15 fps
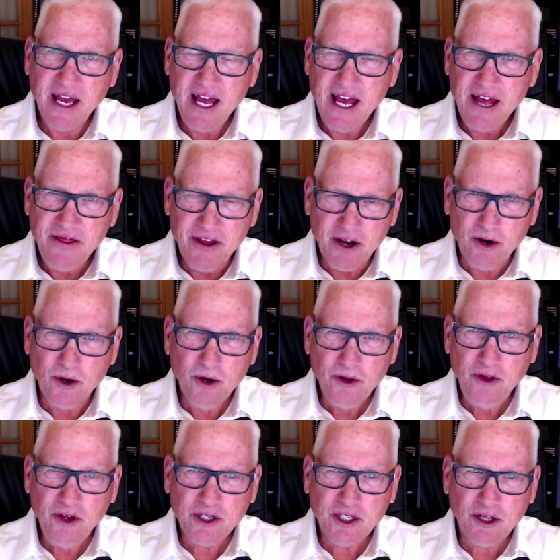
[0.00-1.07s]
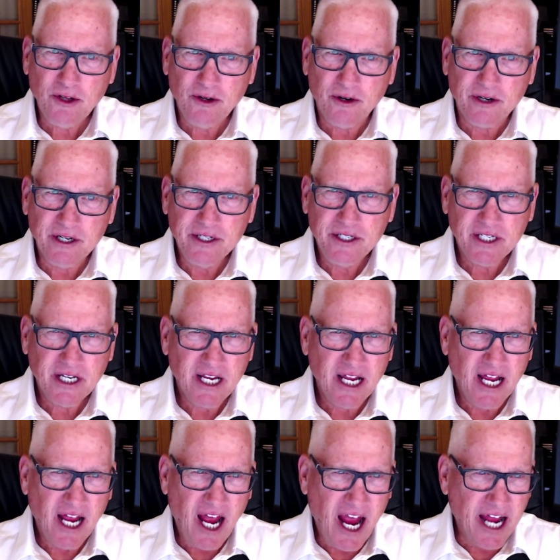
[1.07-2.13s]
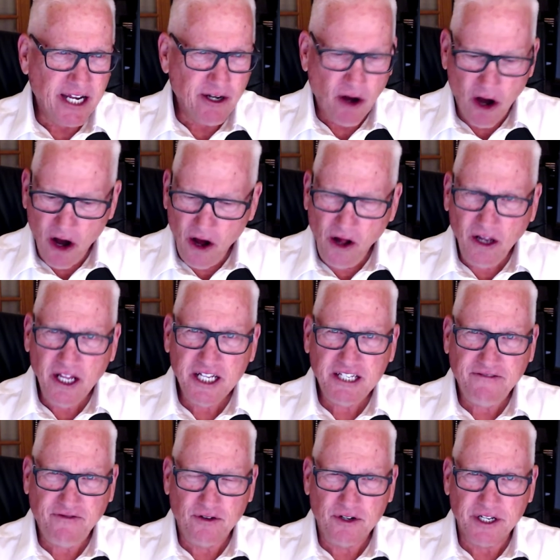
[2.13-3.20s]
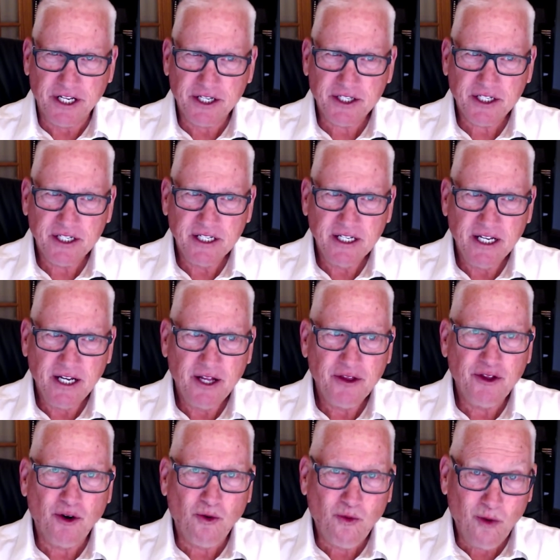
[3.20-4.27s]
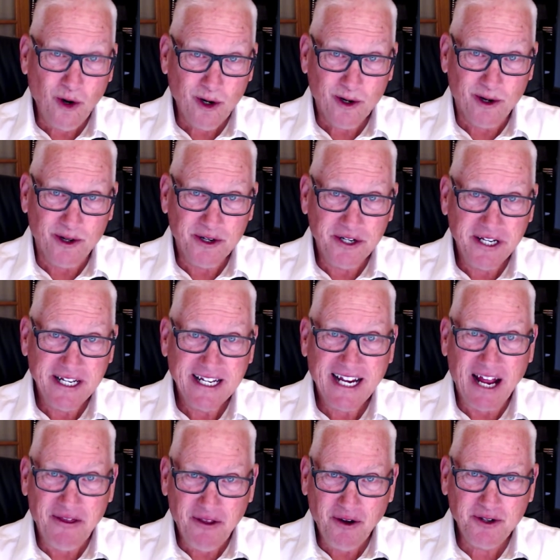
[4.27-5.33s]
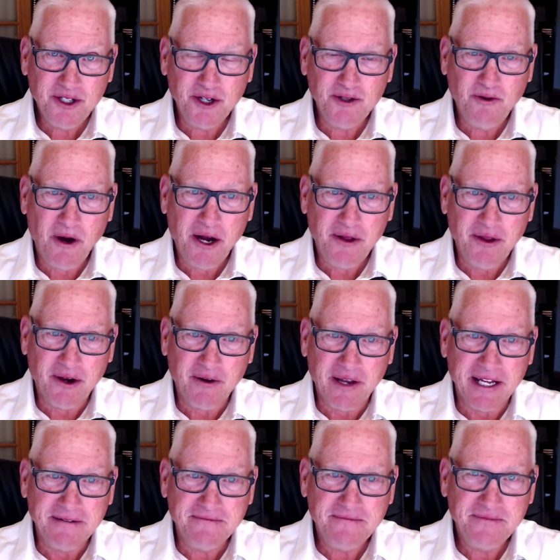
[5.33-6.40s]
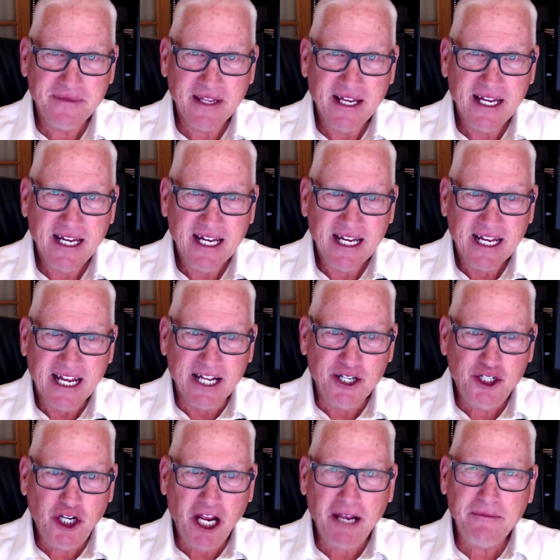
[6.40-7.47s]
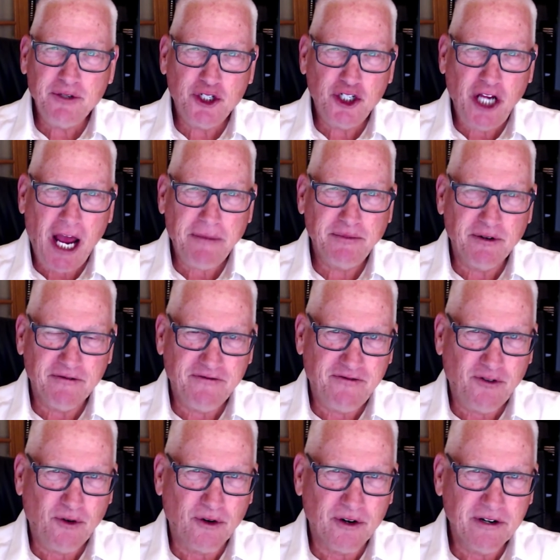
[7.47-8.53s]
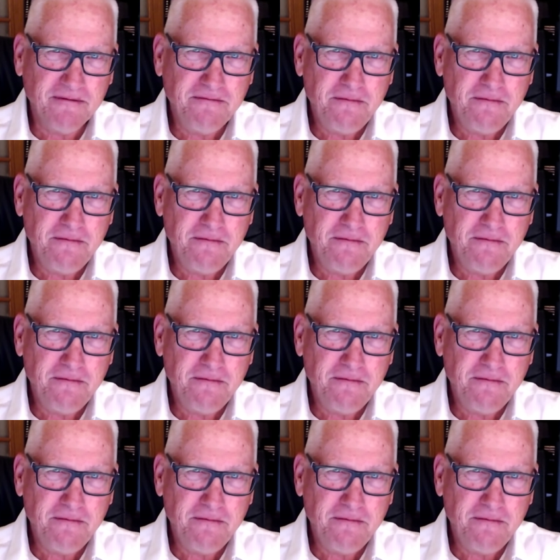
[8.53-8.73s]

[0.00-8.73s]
The earth is the Lord's and all its fullness, the world, and those who dwell therein. In James chapter 4,